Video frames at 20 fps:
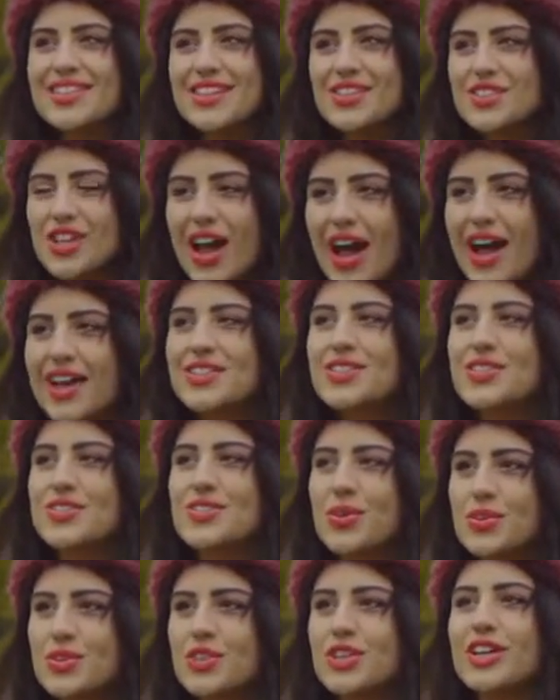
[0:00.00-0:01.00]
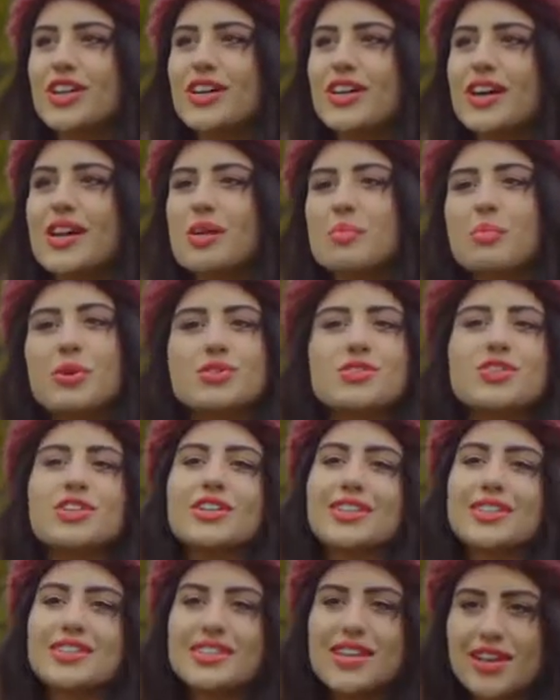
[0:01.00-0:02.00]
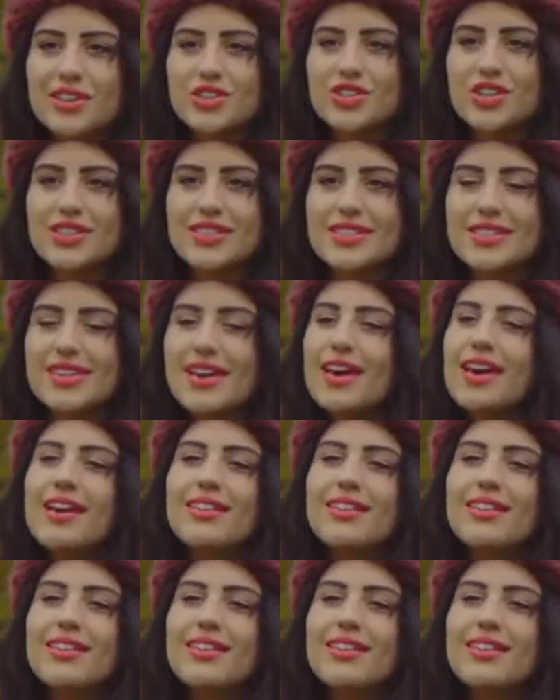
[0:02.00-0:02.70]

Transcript: such high social and emotional intelligence.